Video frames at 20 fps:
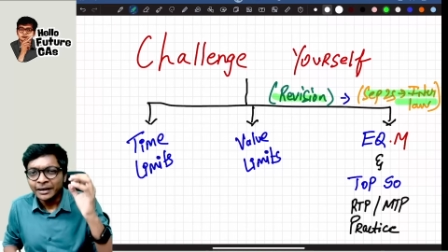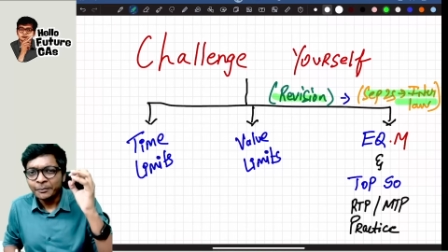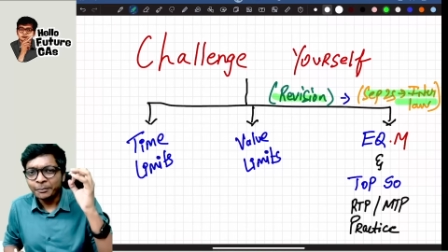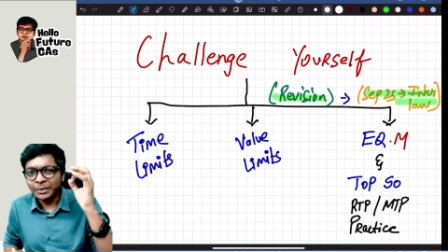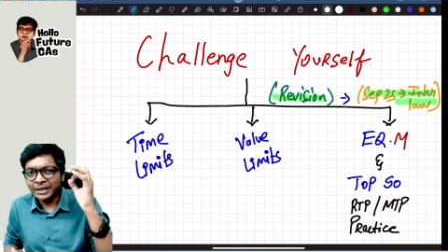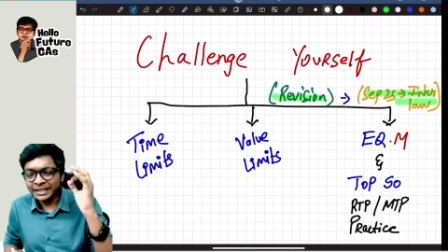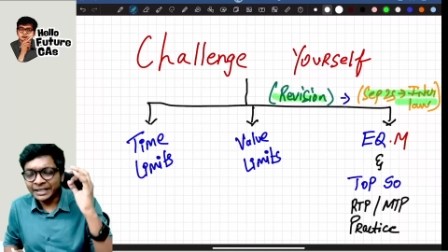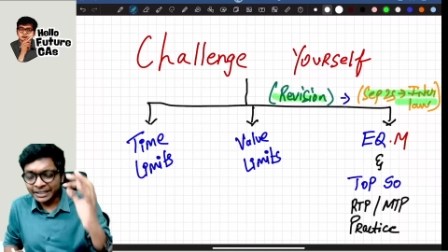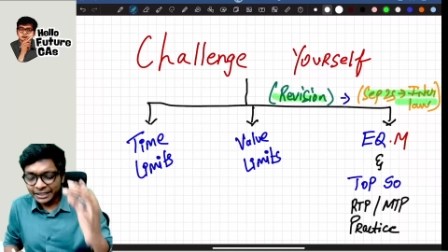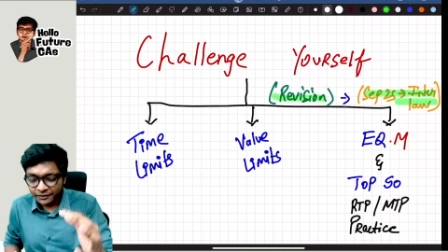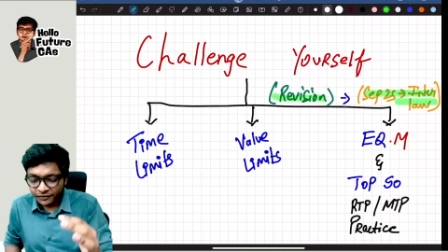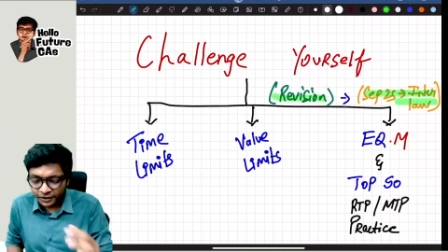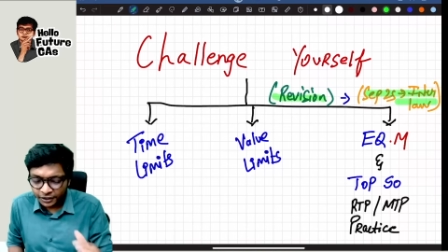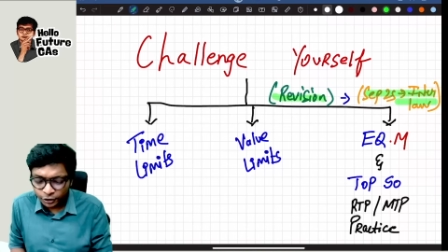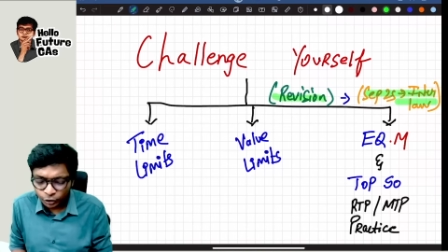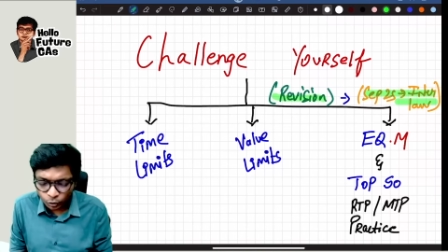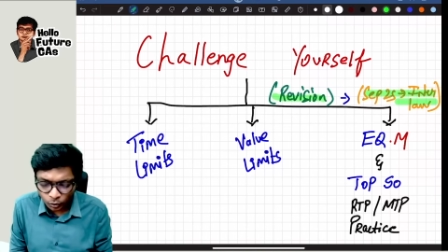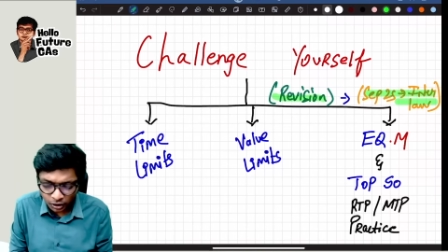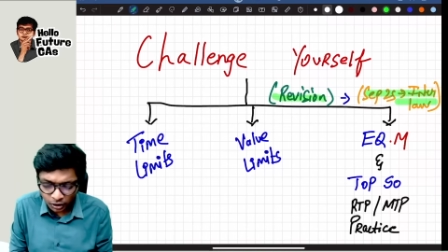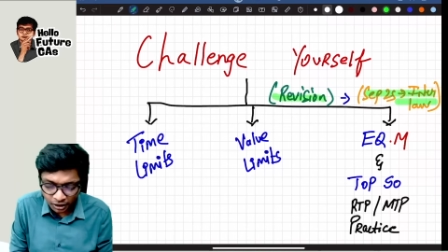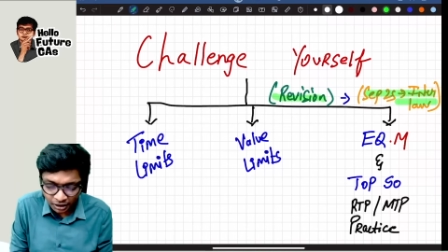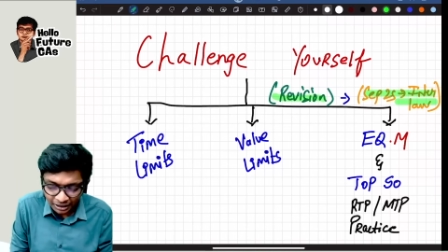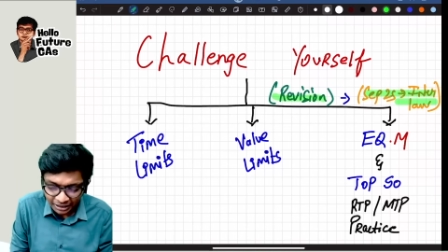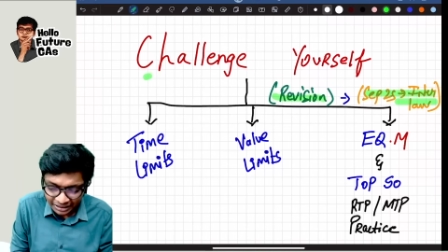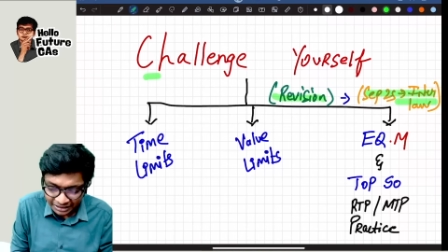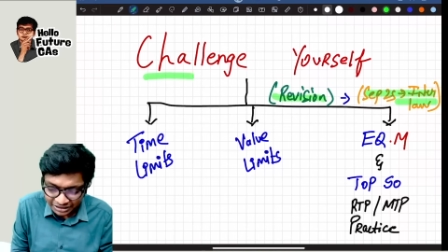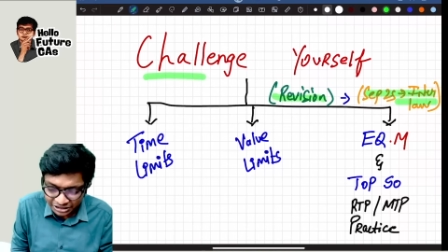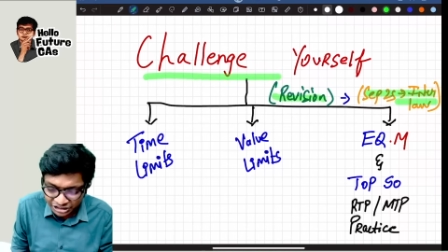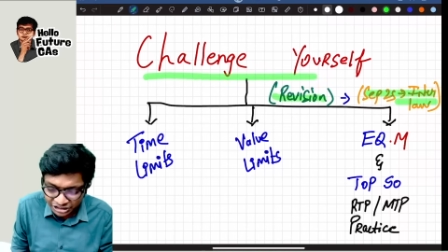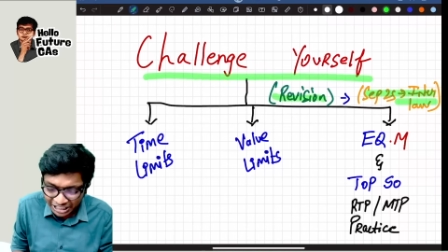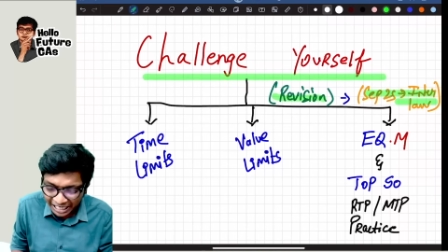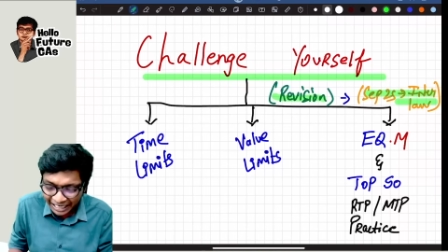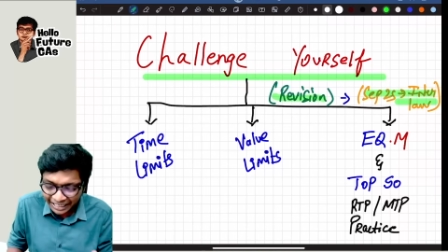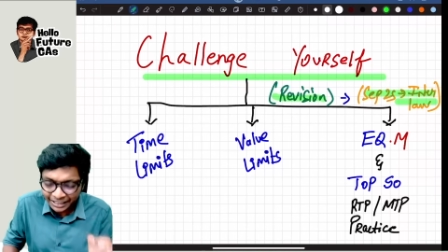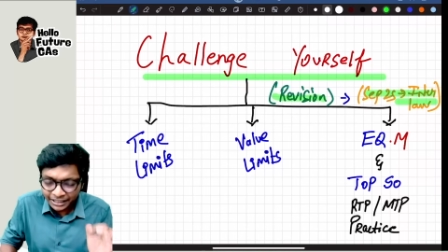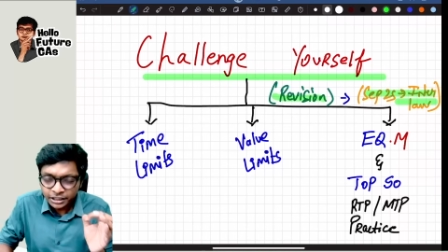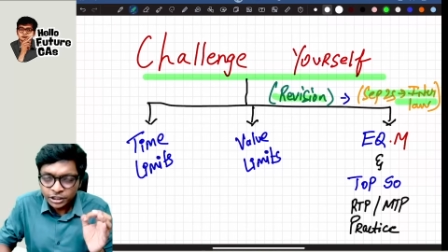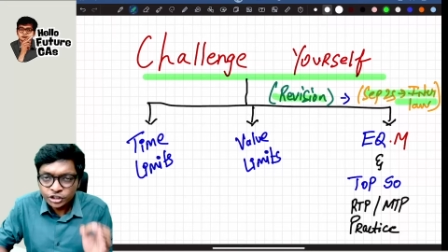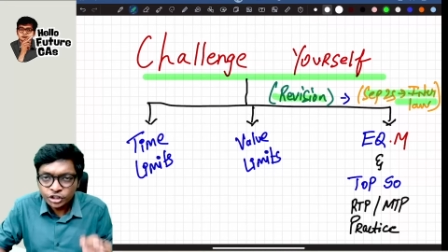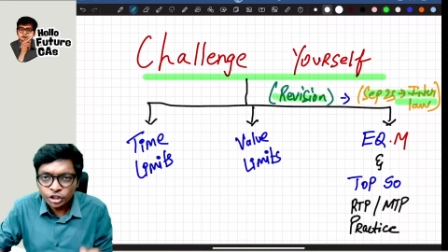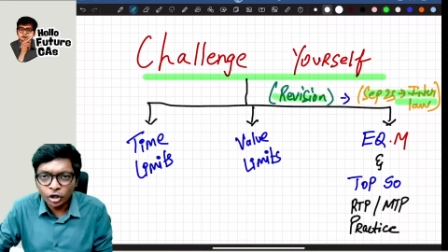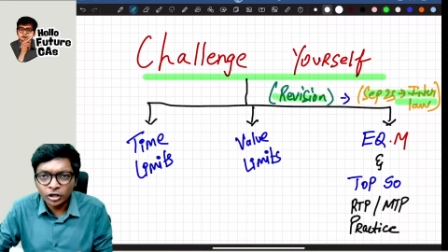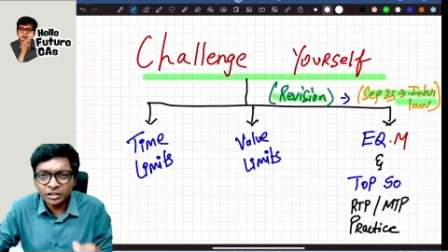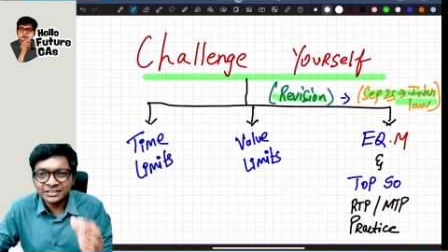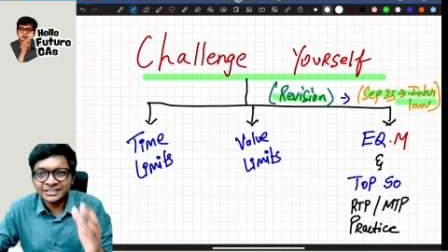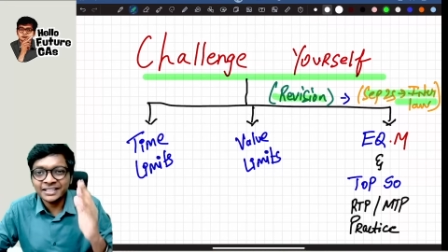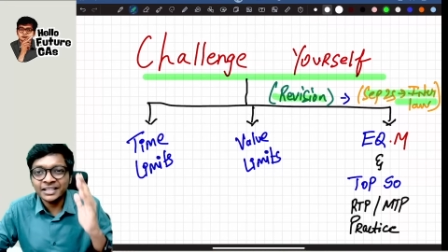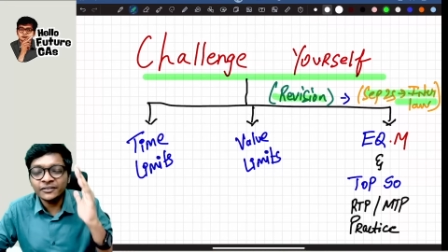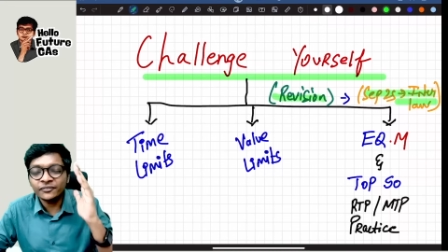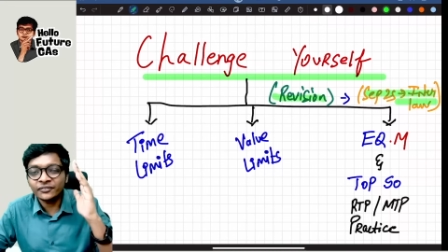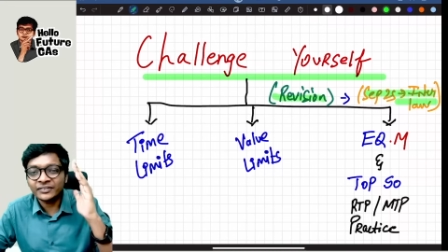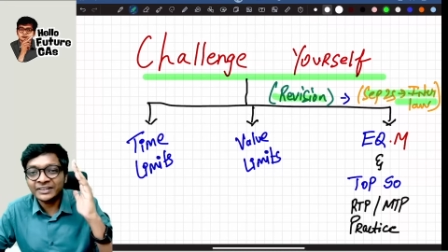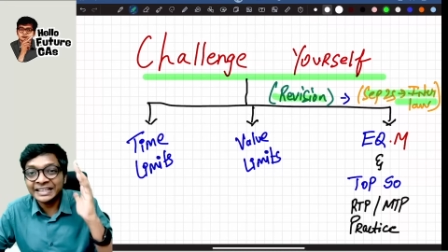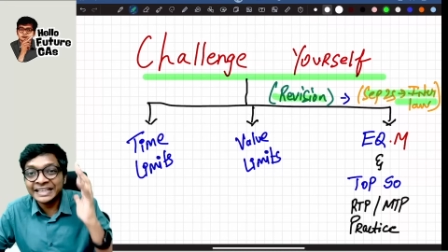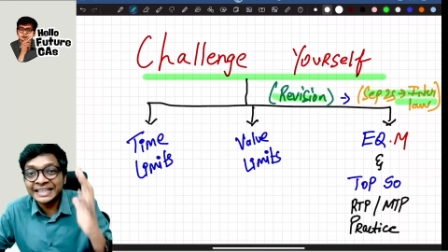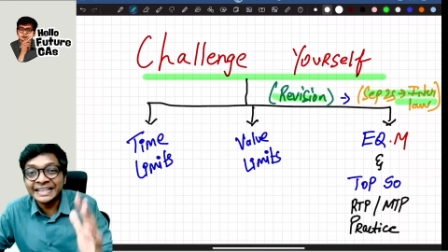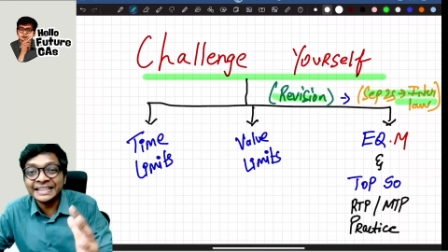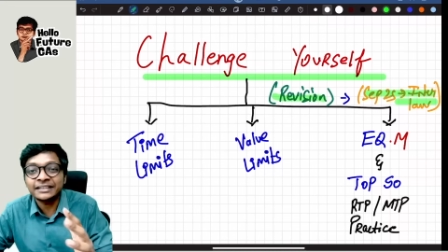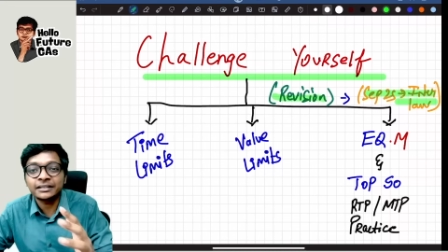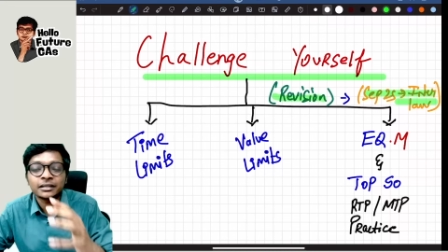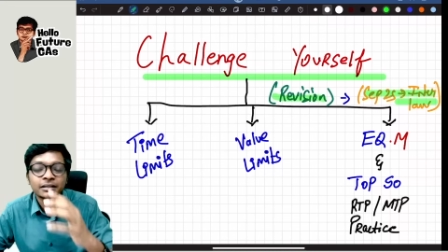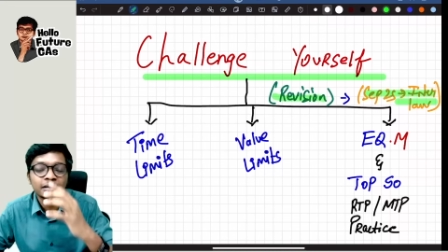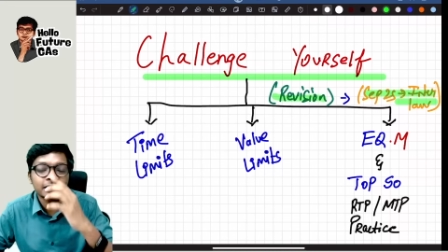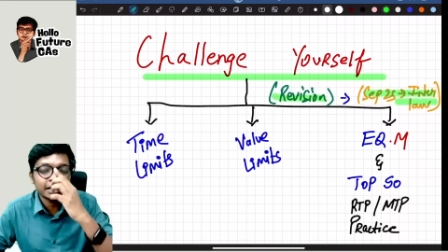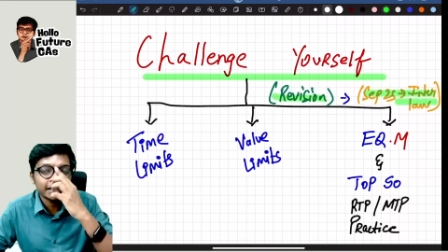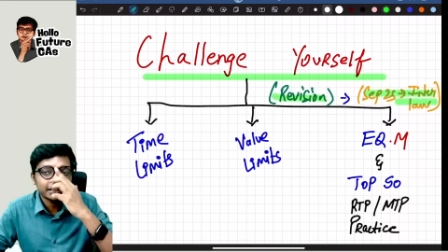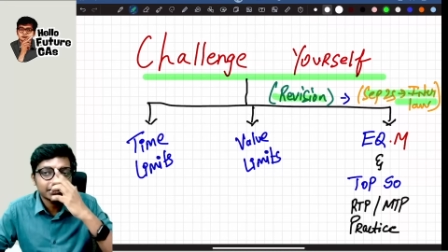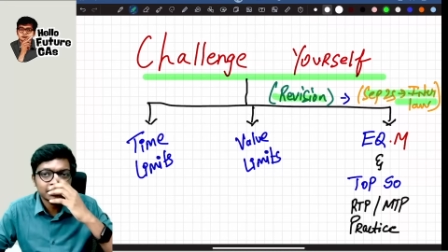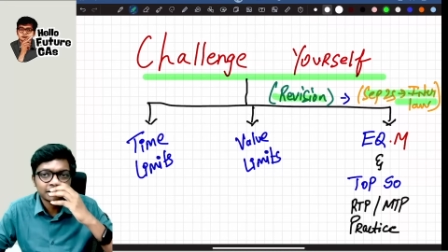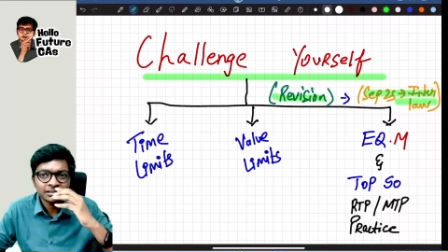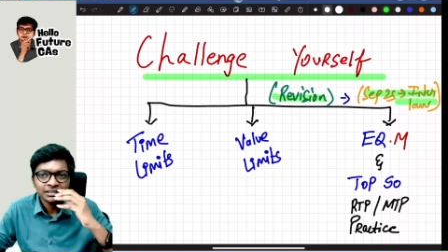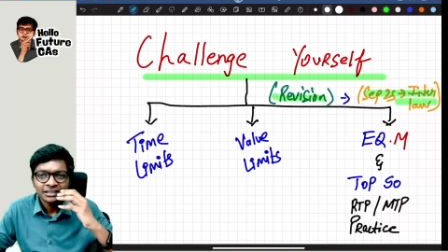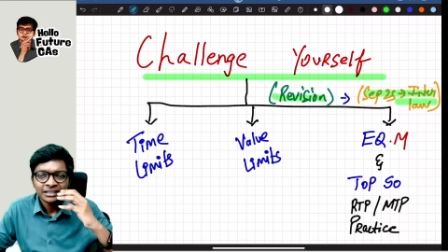by giving you a challenge yourself kit, guys.